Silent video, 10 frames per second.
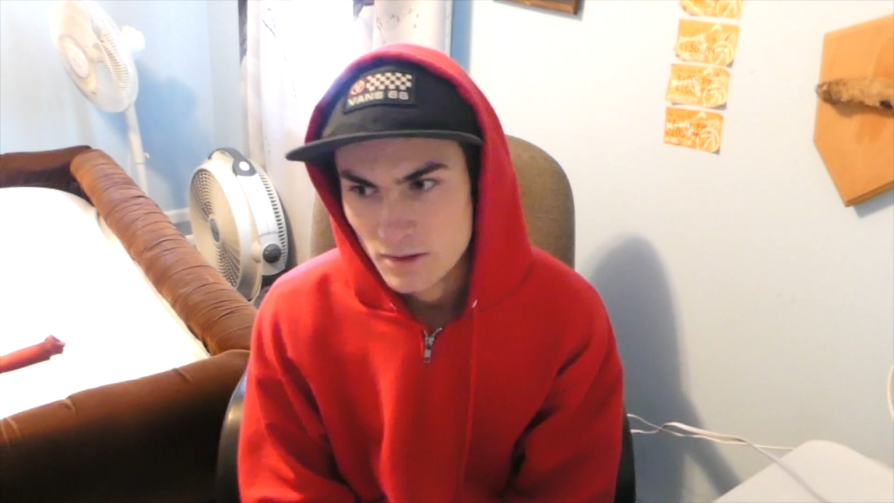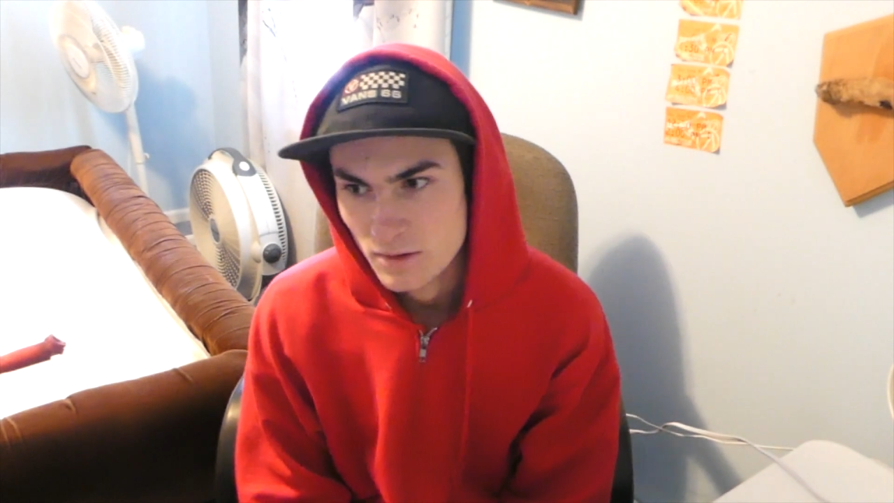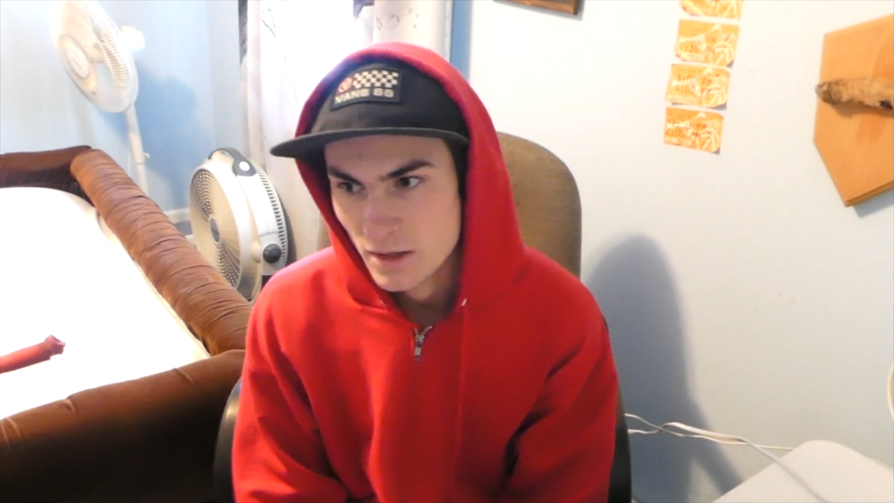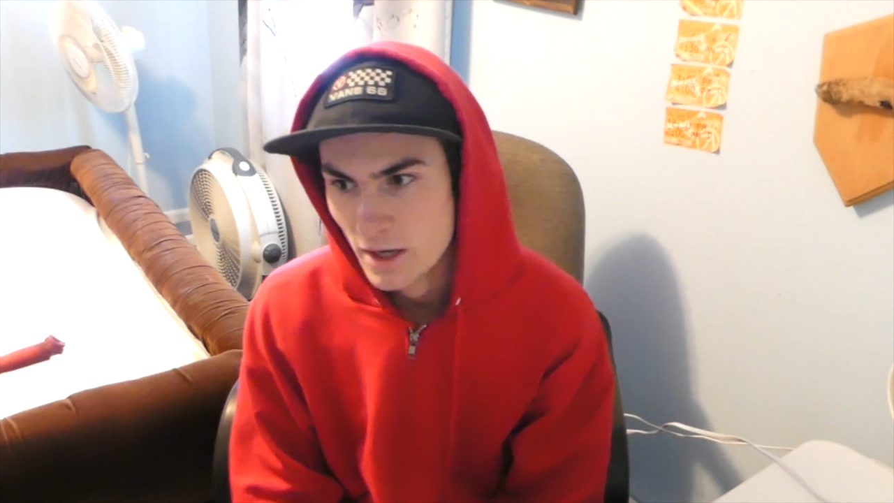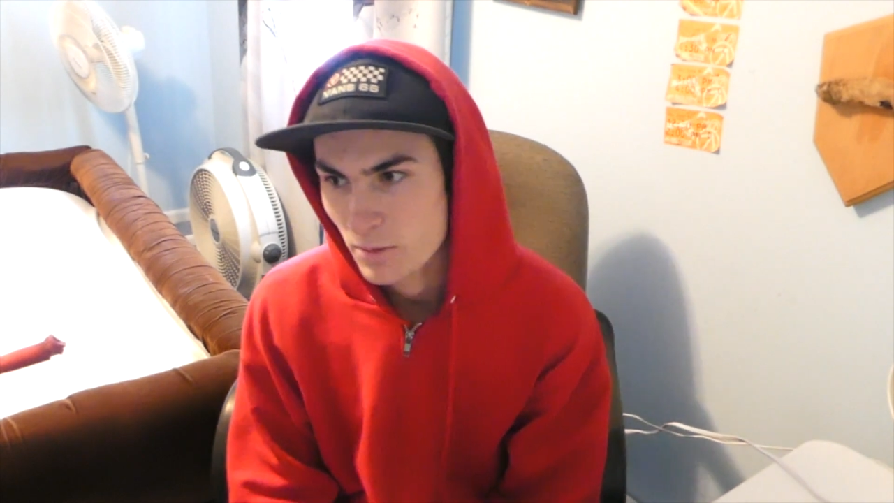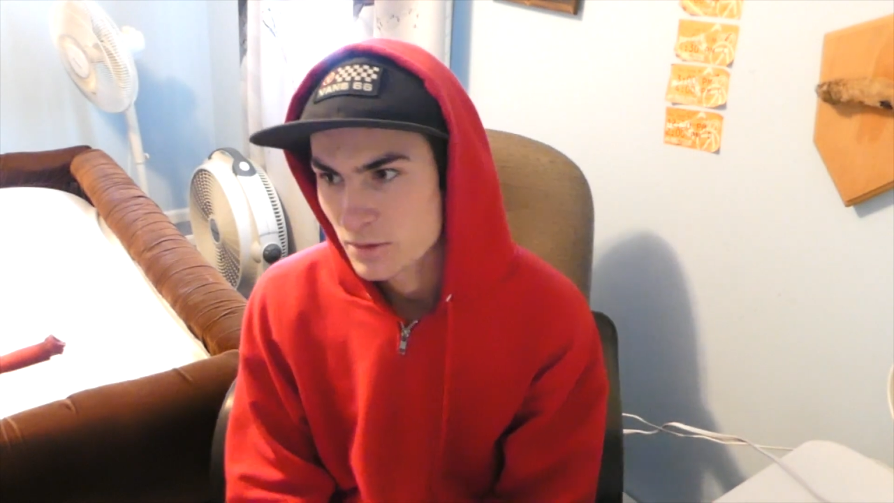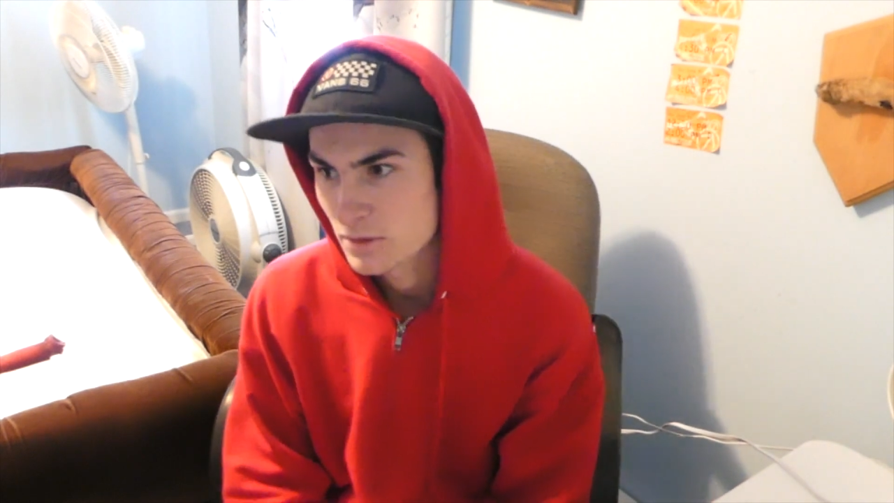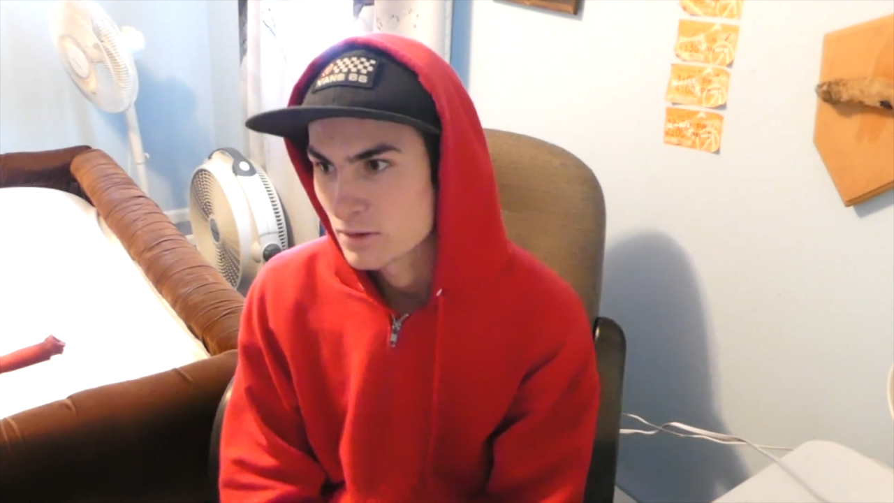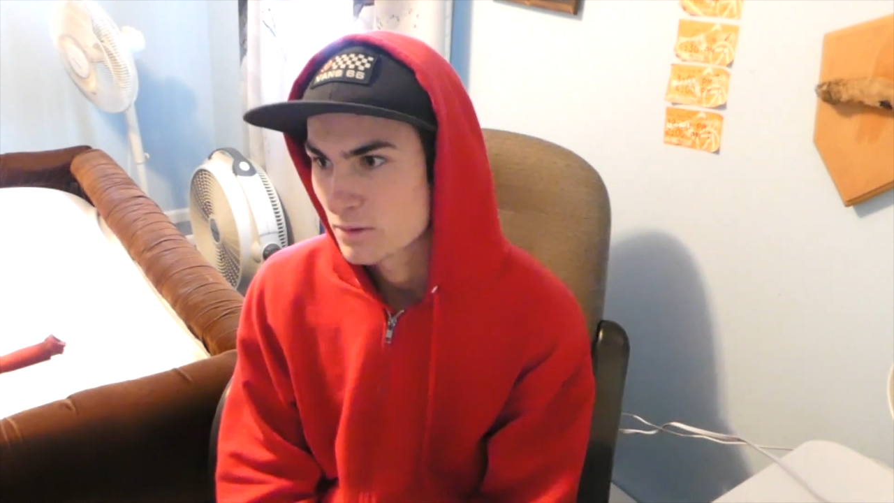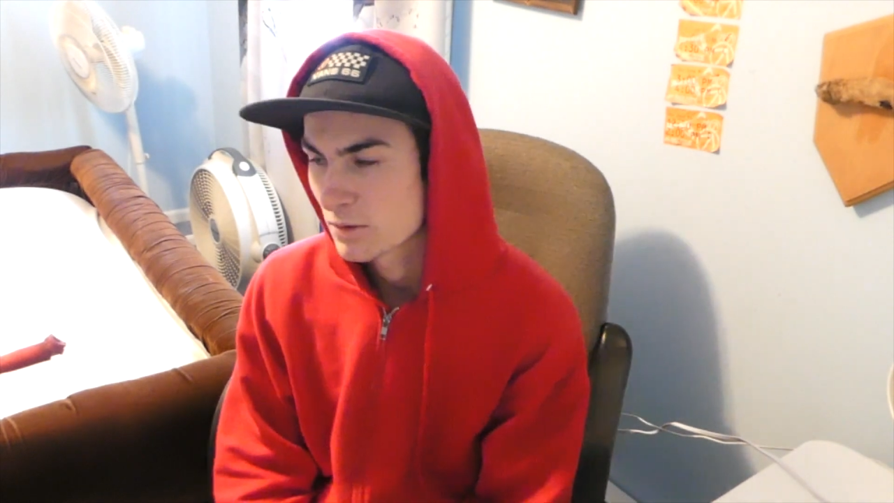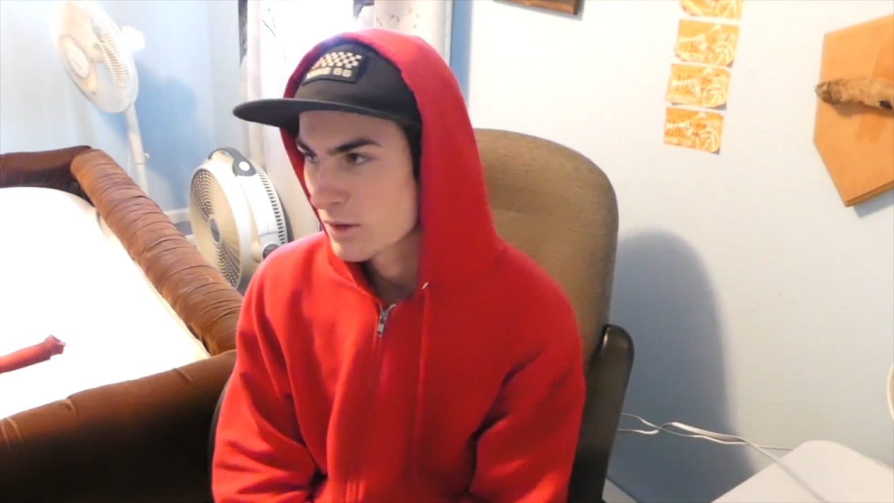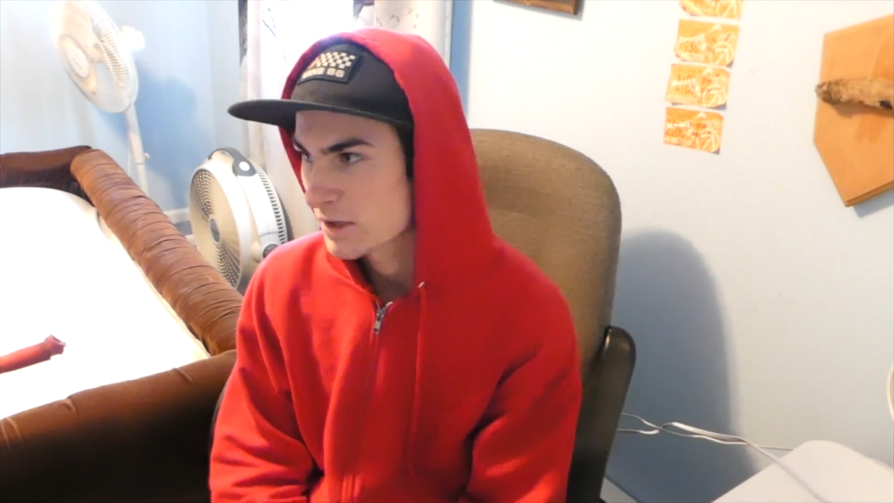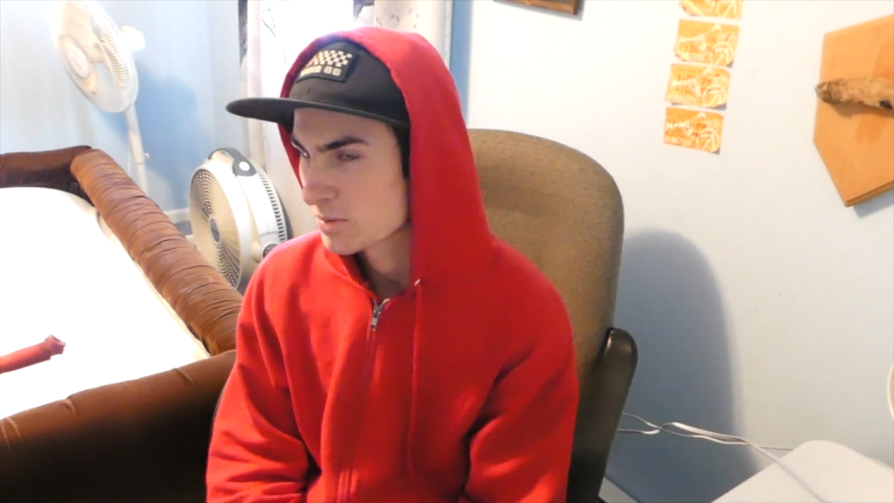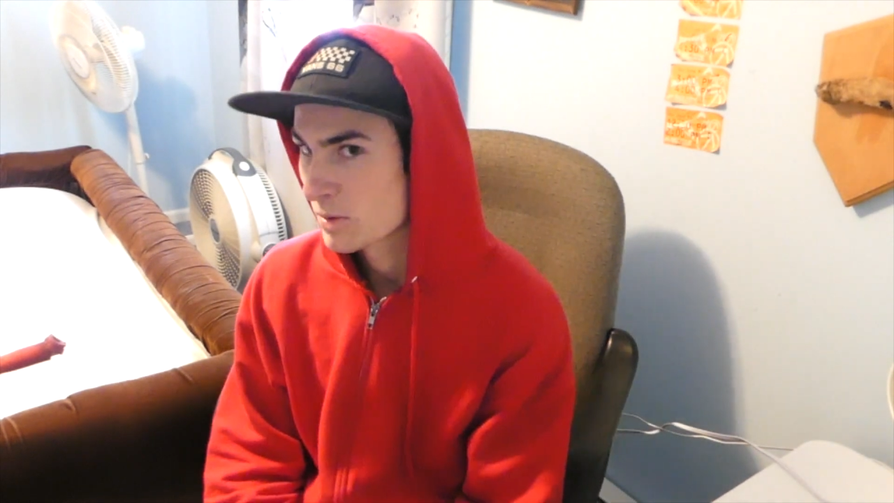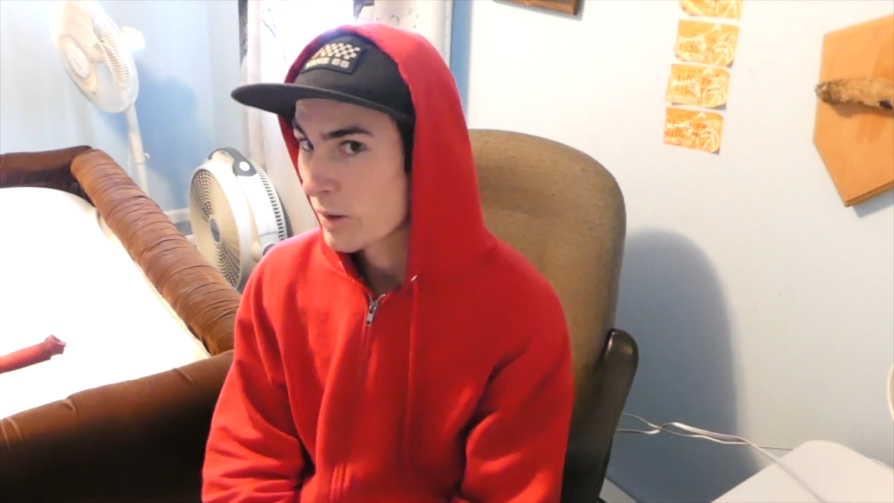that I want you
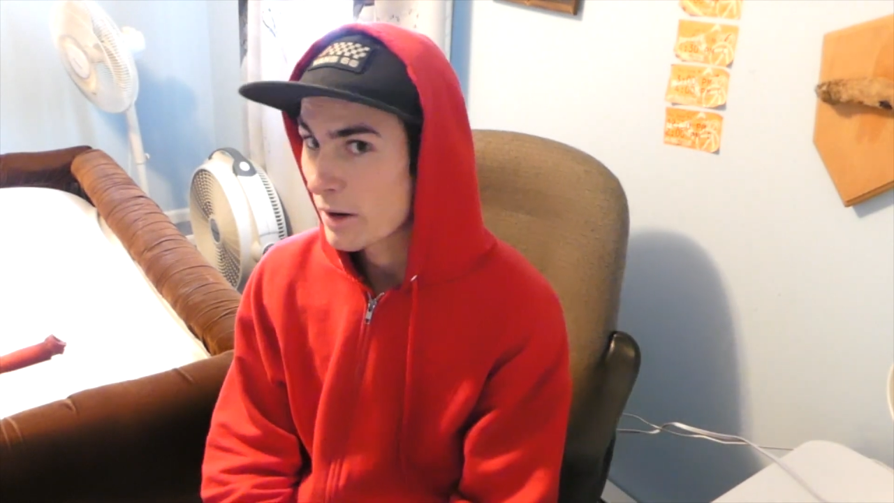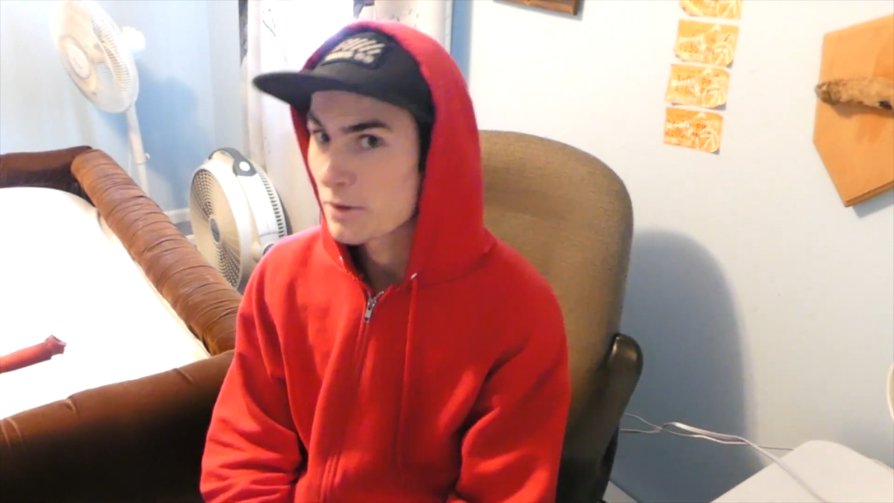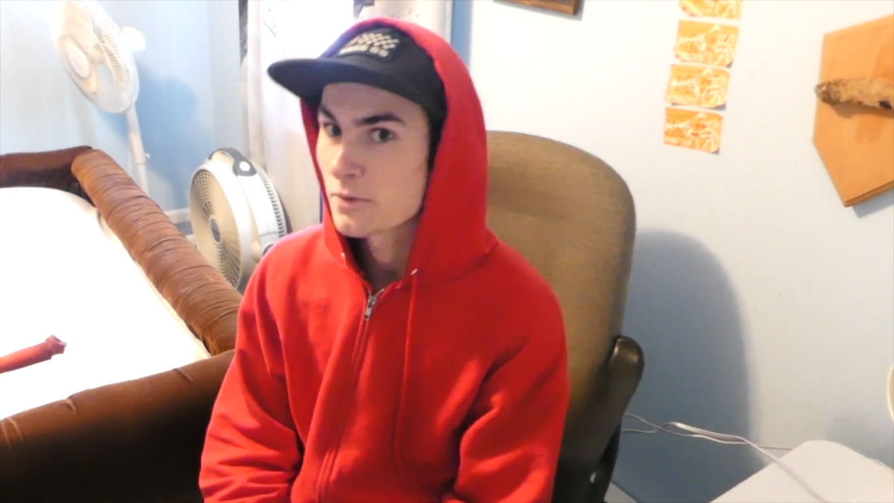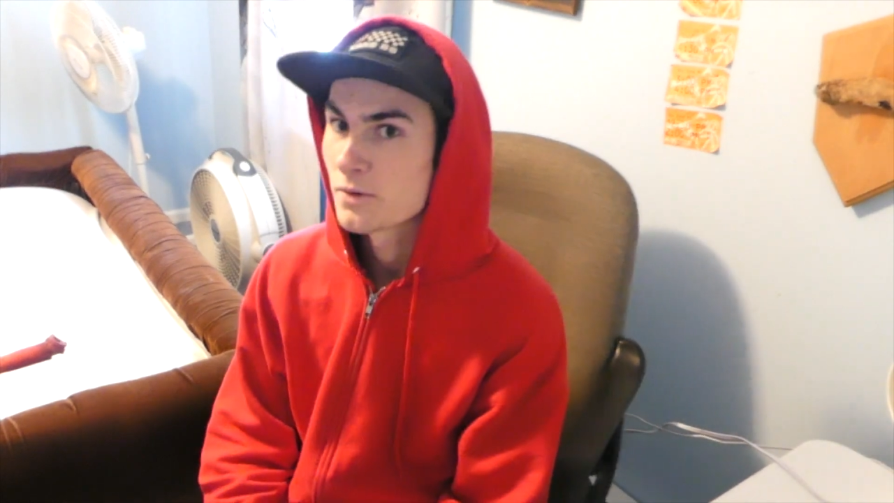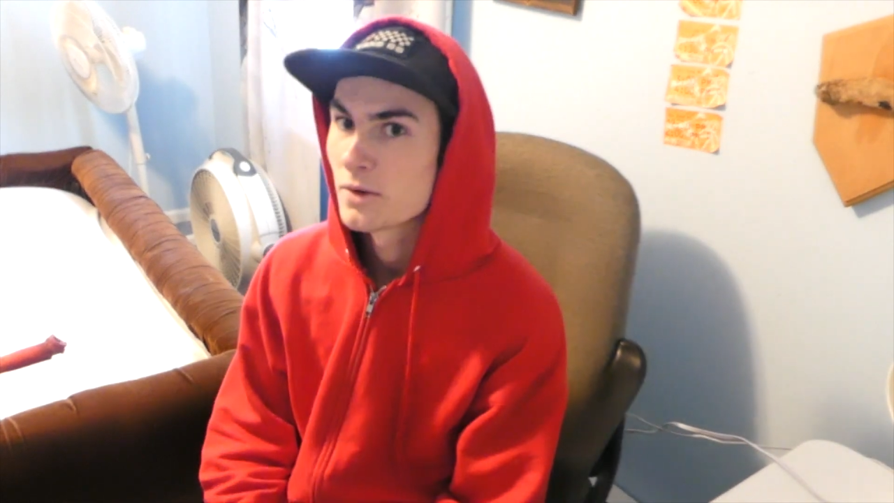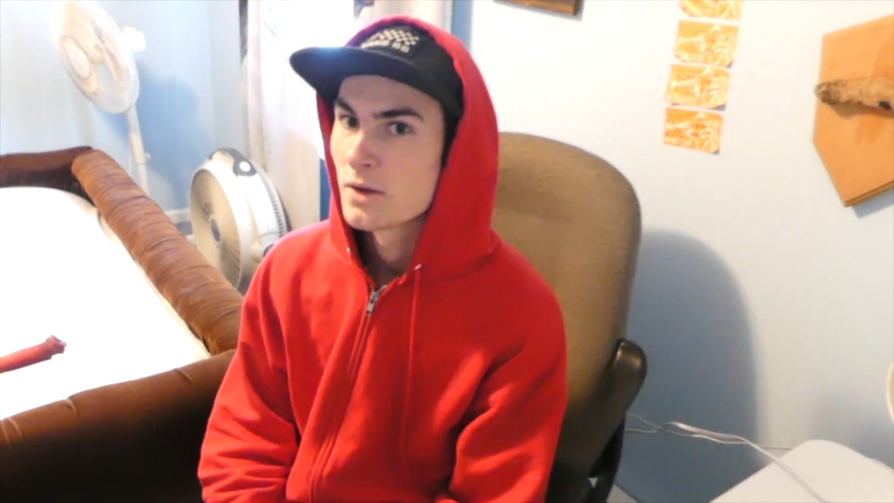guys to be aware of,